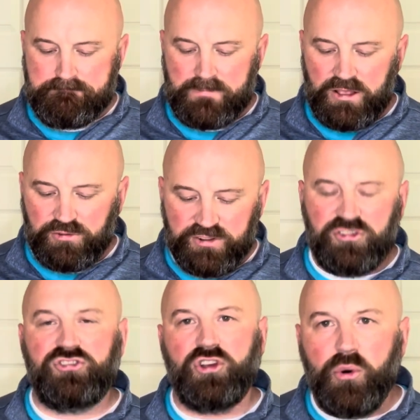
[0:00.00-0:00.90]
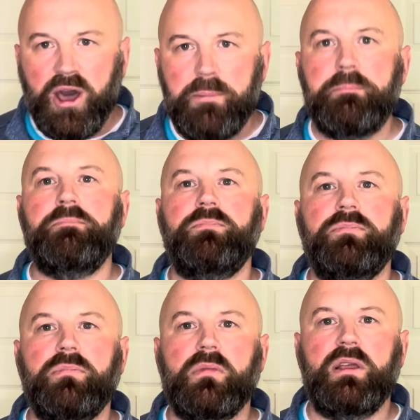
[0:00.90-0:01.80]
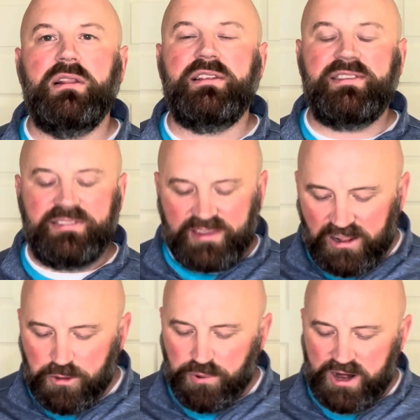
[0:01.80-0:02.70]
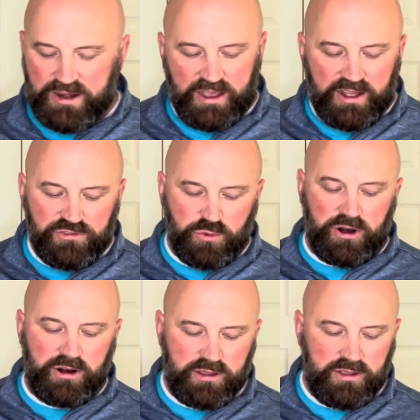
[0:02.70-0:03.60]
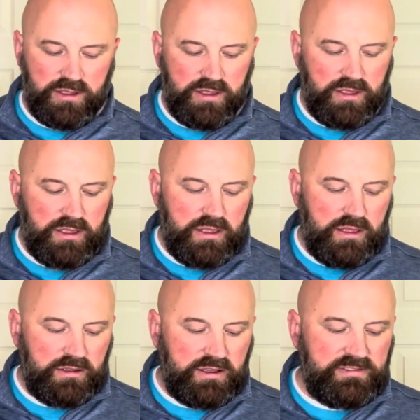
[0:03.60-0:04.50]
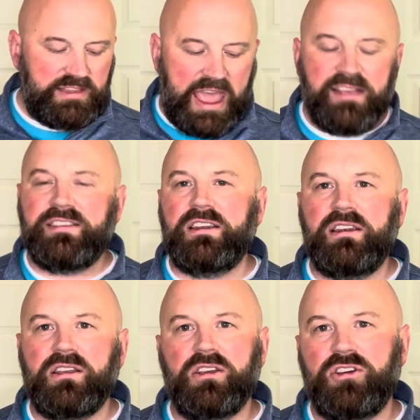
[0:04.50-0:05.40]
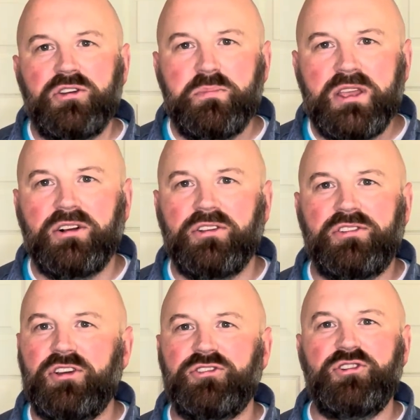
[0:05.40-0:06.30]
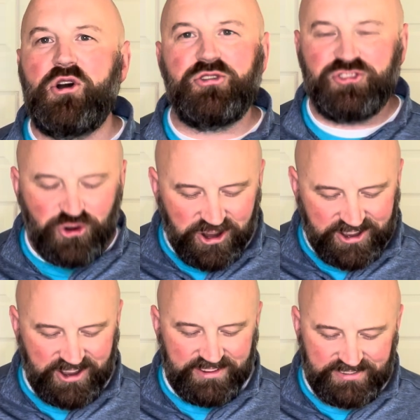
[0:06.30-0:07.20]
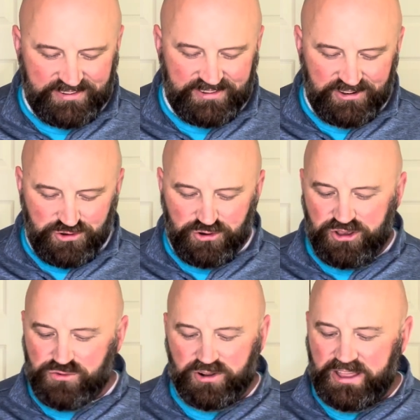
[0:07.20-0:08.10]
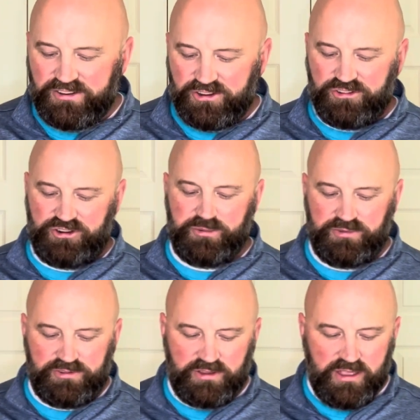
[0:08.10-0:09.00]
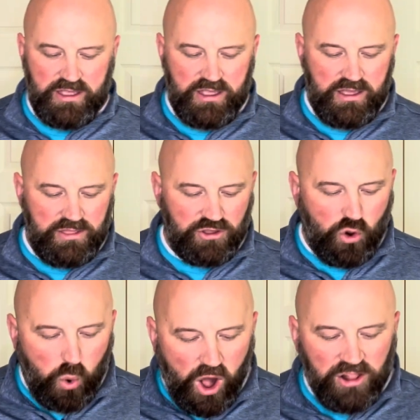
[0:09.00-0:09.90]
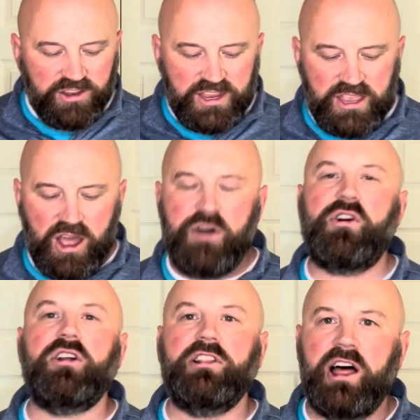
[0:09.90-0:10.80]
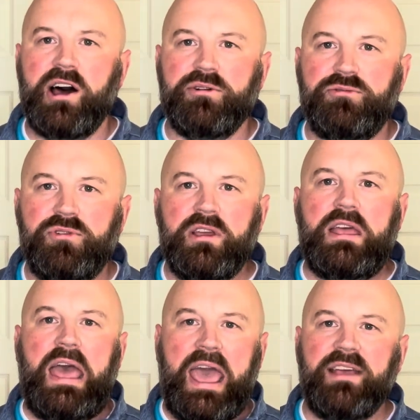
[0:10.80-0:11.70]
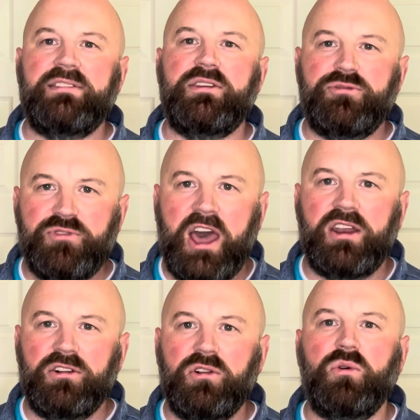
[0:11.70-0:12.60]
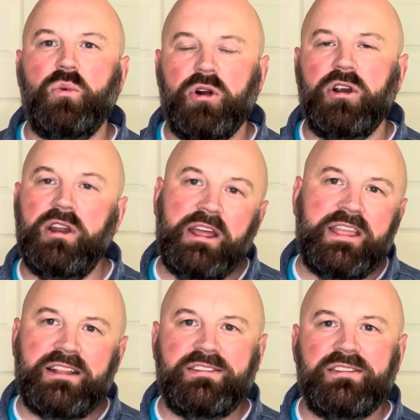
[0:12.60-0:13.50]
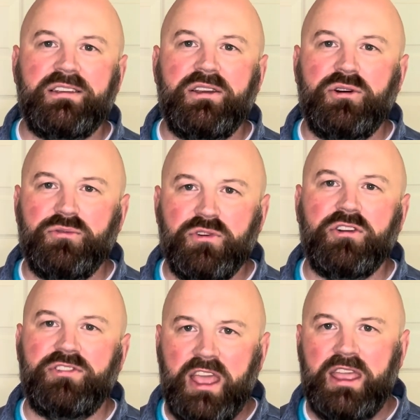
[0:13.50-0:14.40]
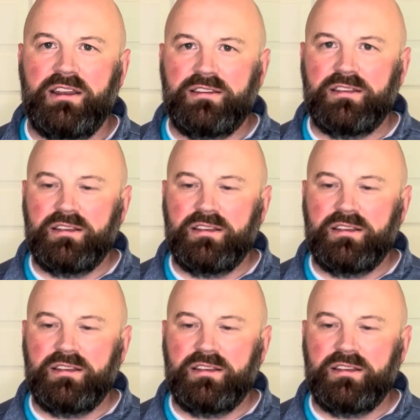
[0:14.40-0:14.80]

And so let's show up. Let's celebrate God's work. Because as in good meals, there's no shortcuts to good relationships. The quality of our love has the final word. And that's verse 8.